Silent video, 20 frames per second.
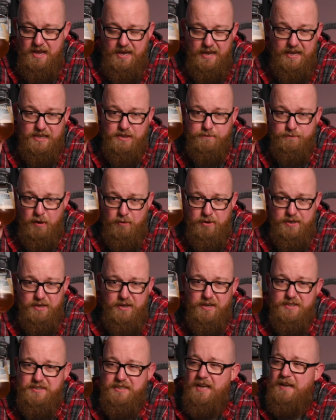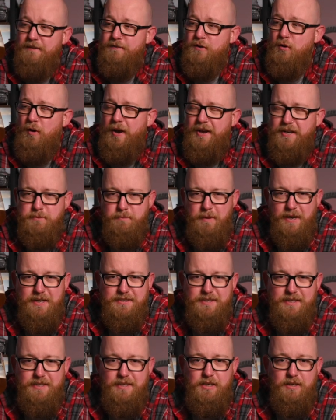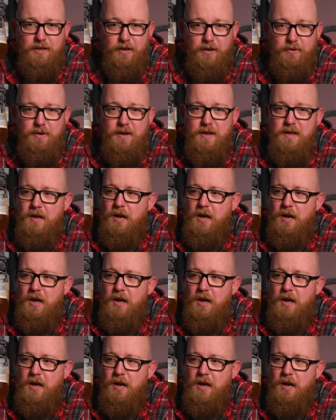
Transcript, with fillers: It's very nice. If you're expecting, you know,